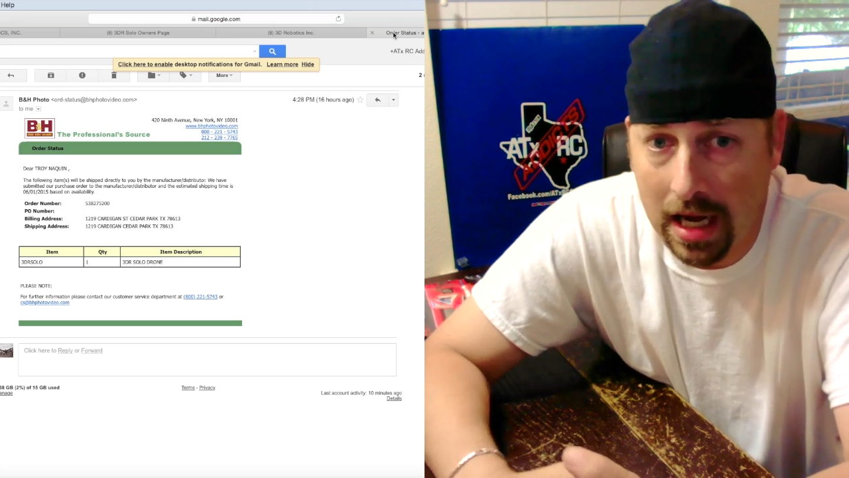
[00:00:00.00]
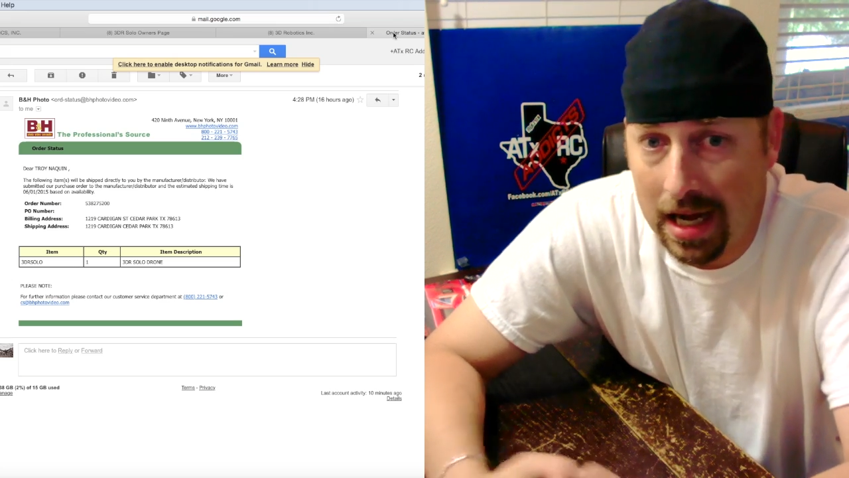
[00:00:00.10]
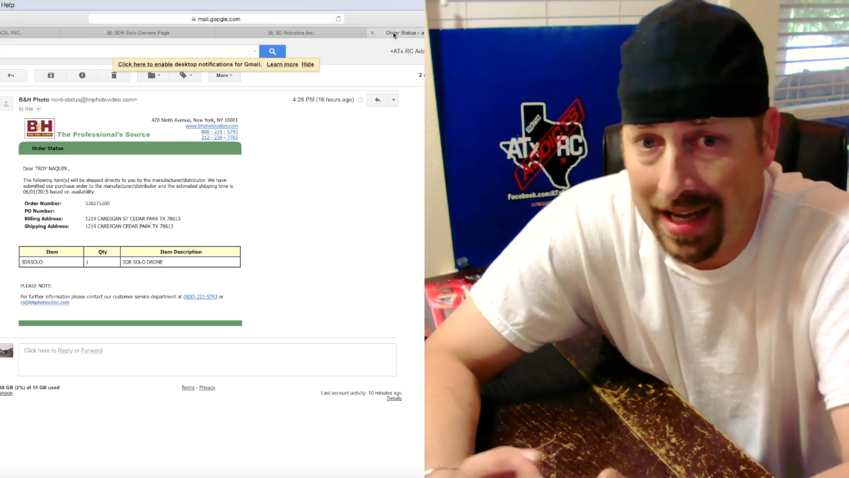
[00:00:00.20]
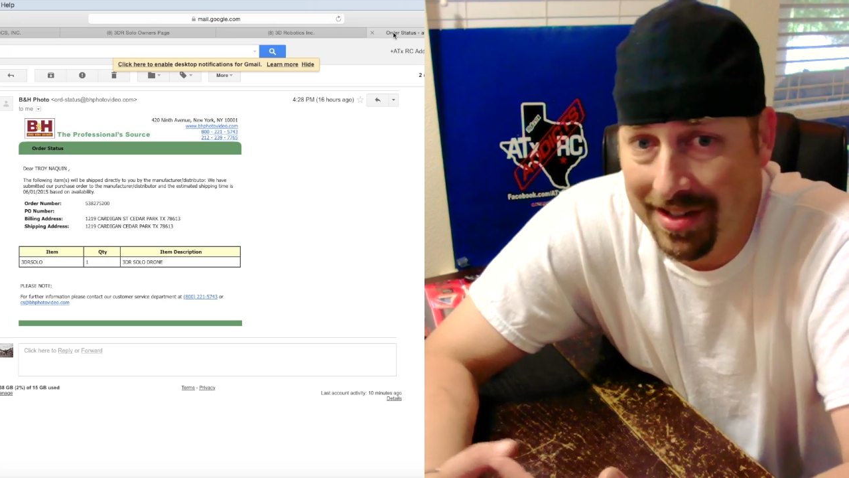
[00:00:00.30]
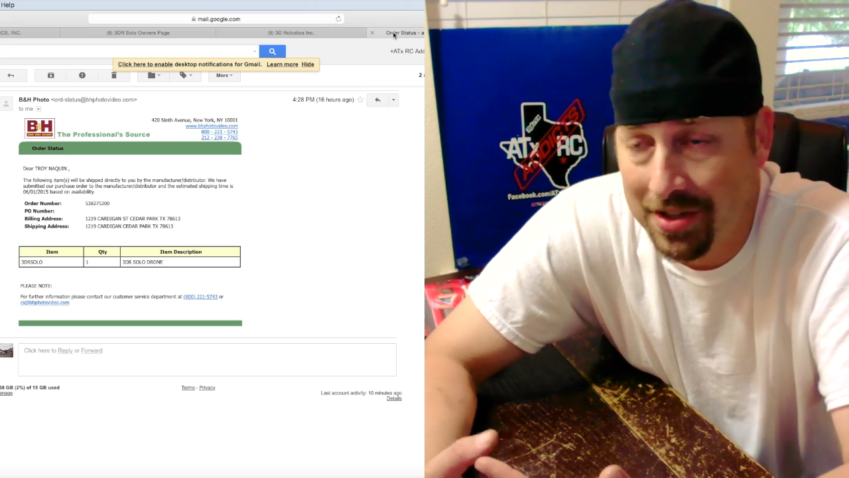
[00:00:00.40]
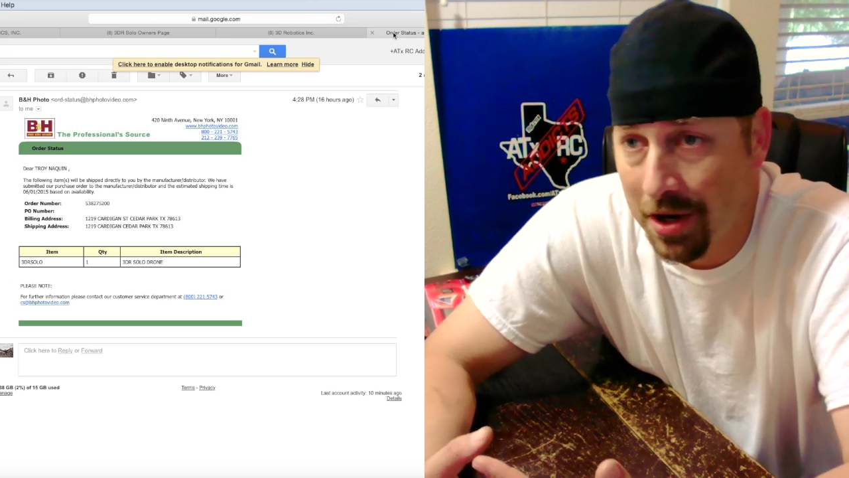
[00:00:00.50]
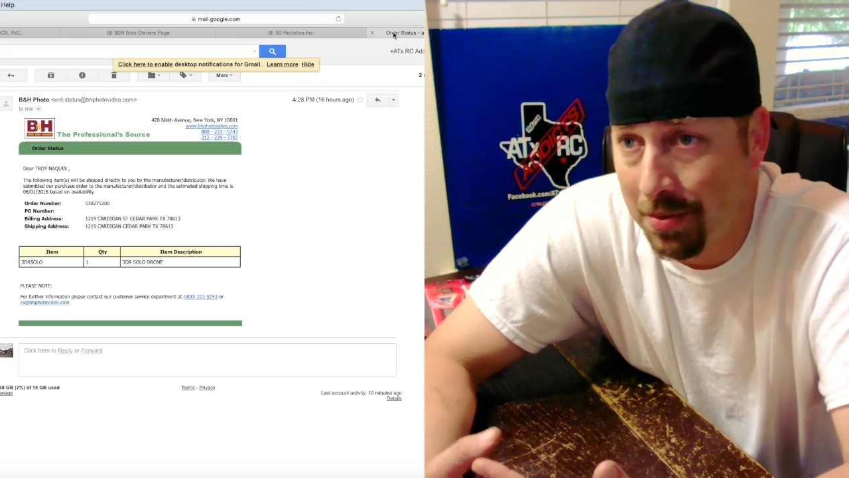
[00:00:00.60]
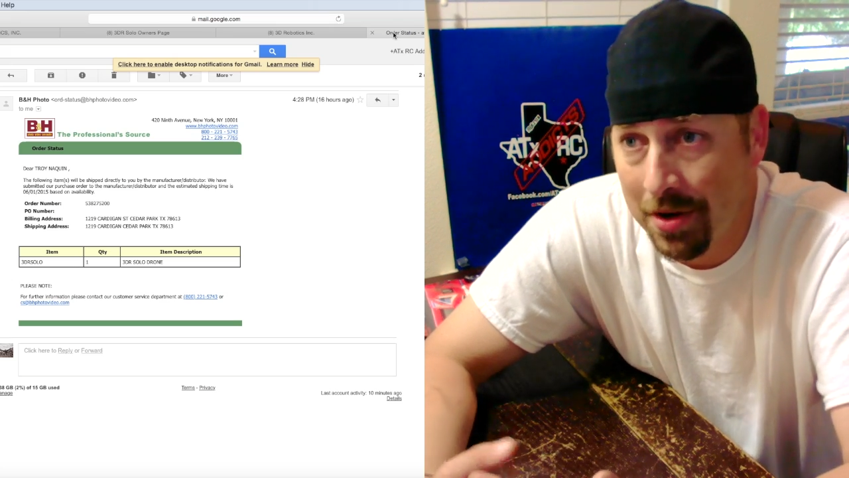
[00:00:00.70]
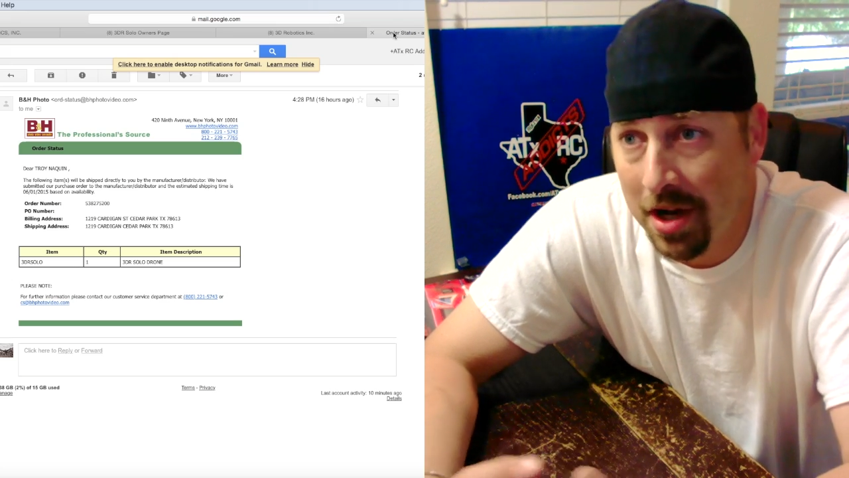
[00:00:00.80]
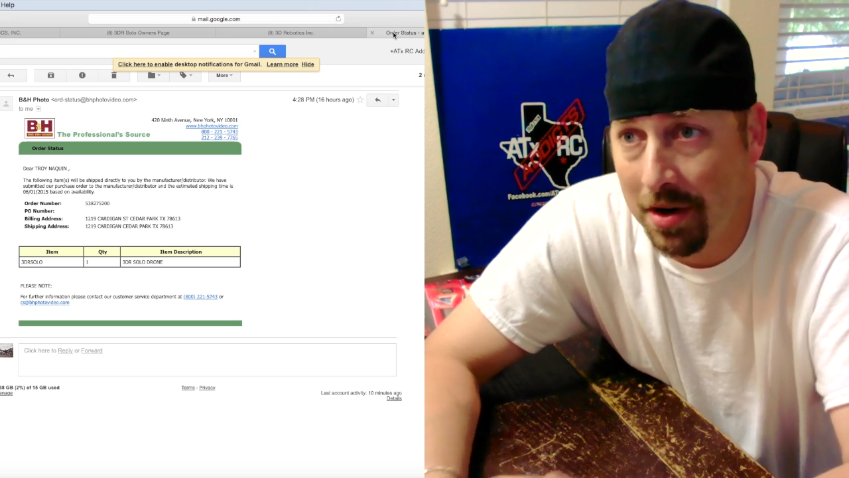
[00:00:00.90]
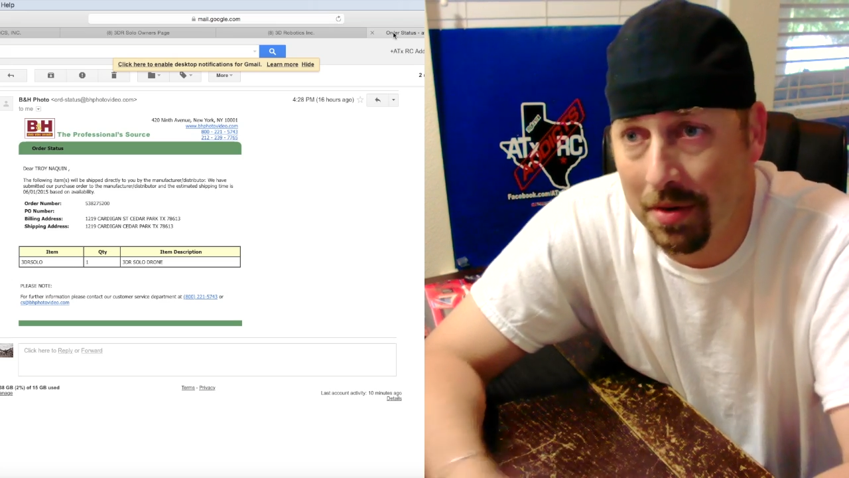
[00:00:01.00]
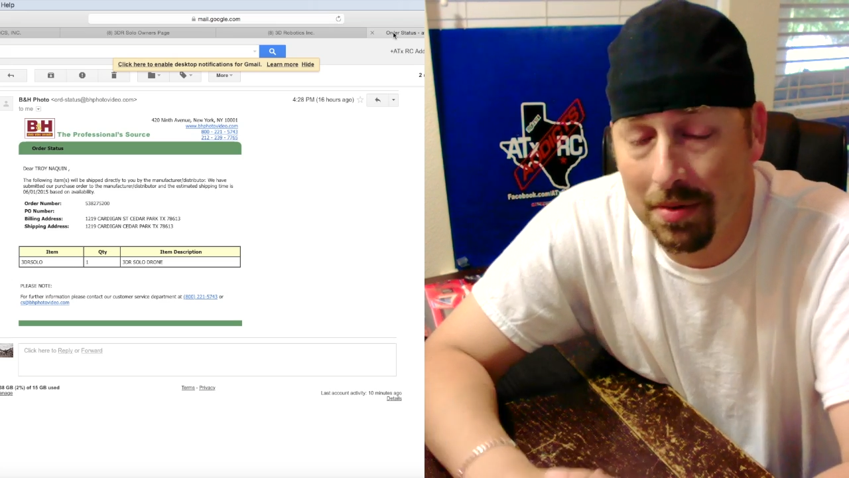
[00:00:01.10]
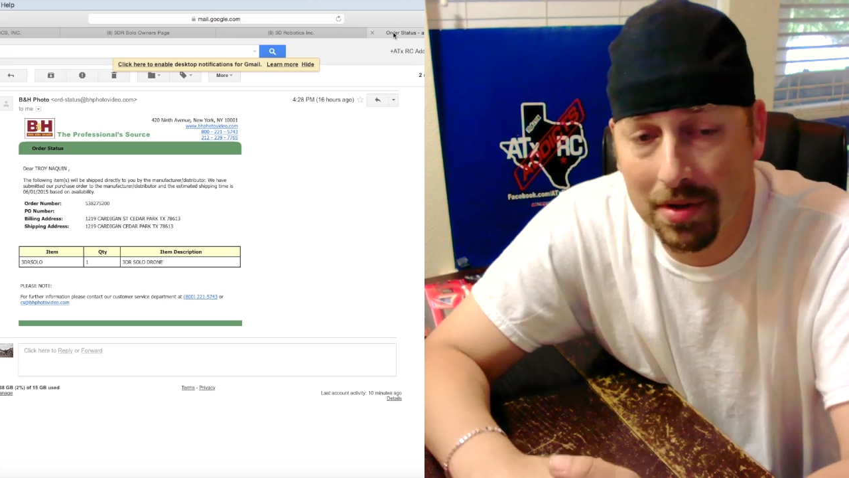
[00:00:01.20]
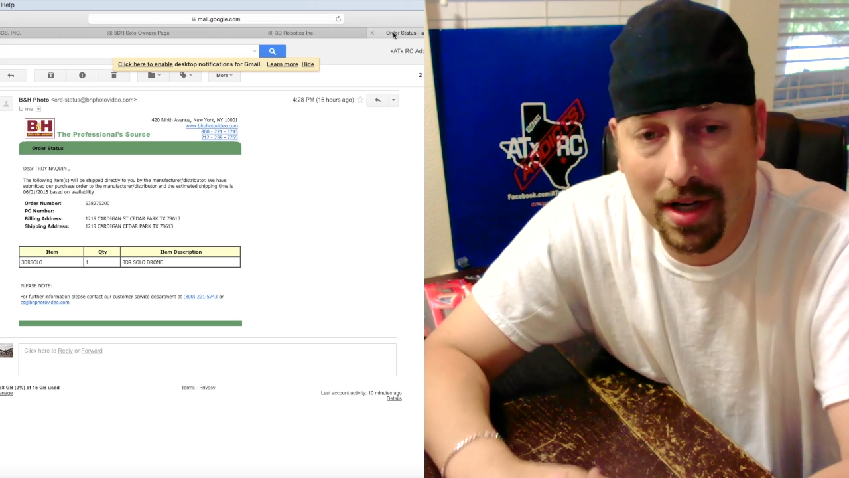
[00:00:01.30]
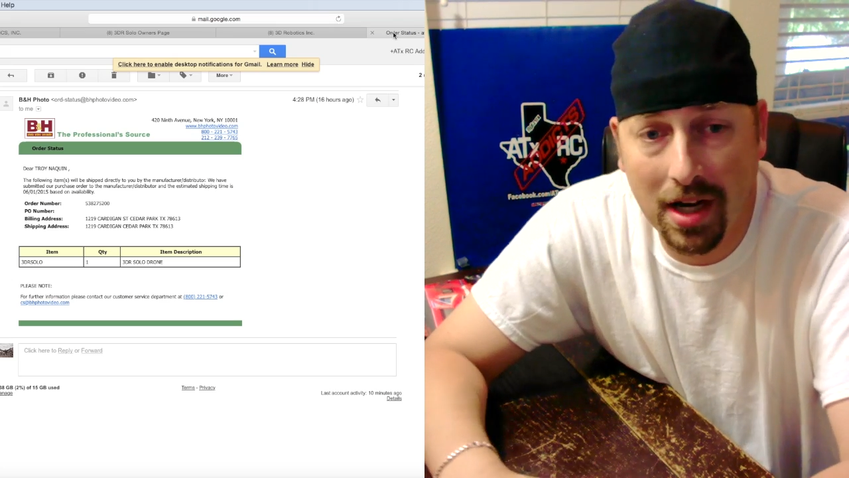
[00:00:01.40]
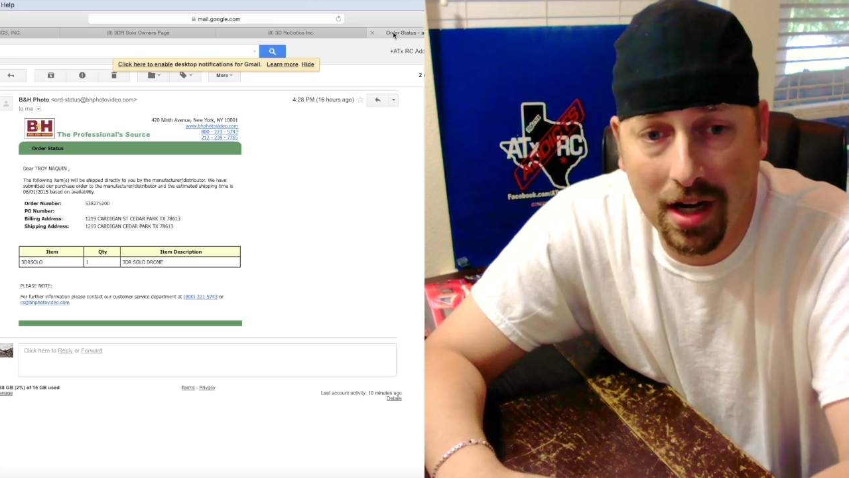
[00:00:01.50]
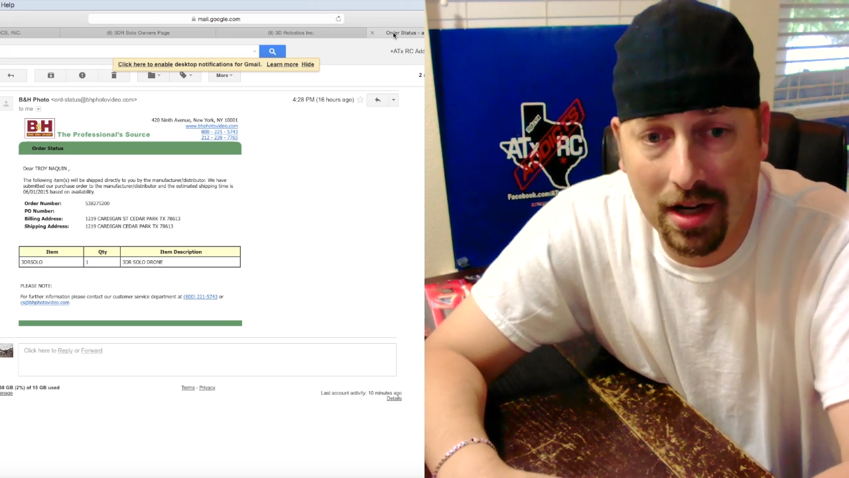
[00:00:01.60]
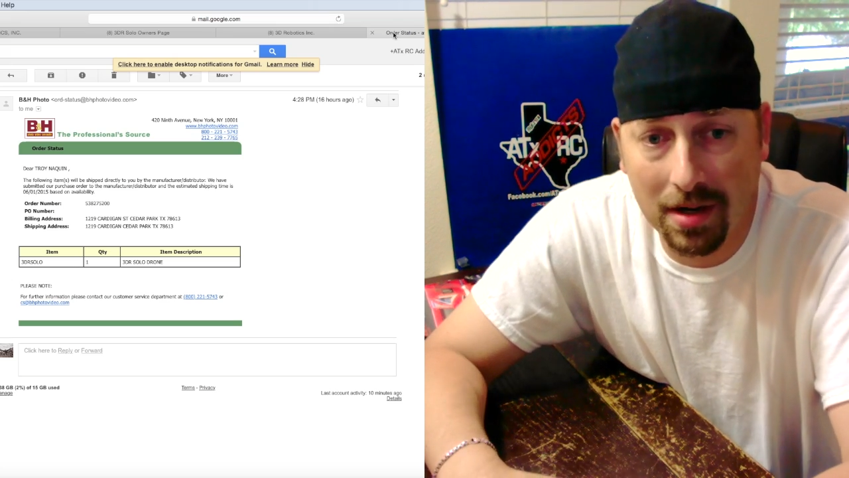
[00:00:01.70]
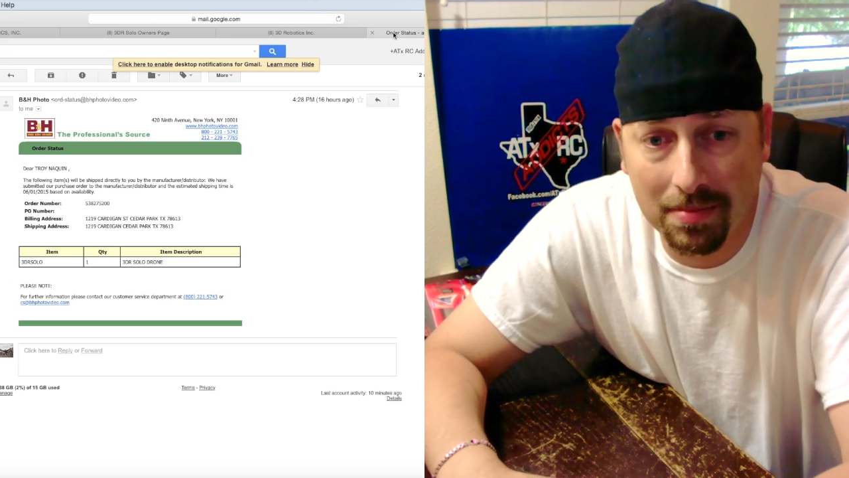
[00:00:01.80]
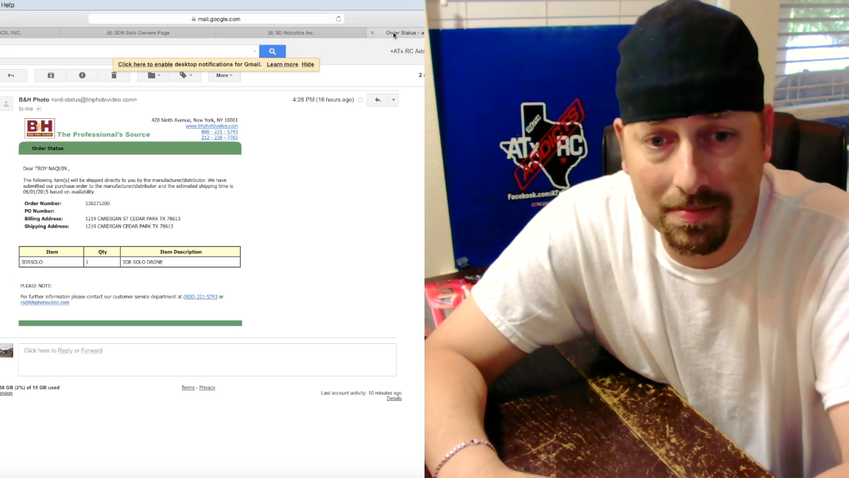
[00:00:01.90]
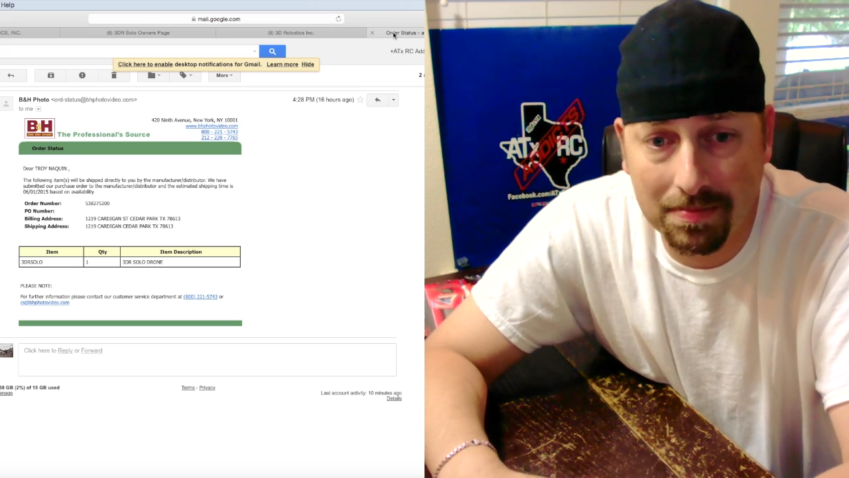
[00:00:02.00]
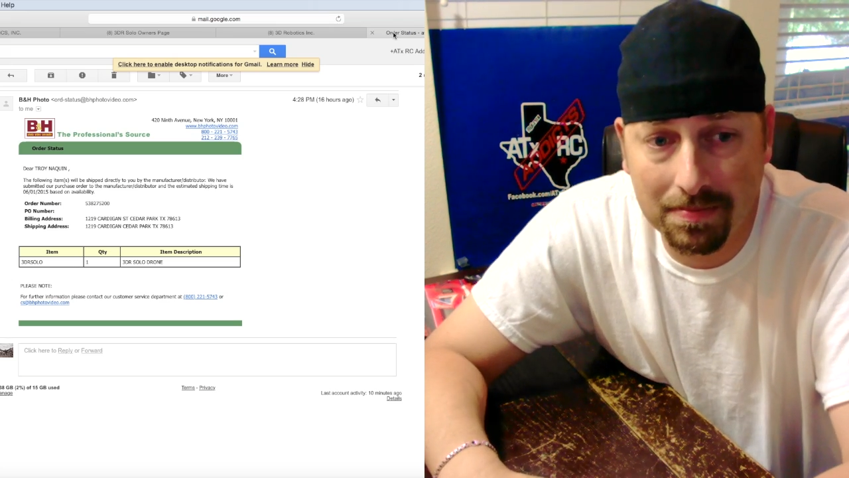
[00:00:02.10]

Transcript: I don't know. I'm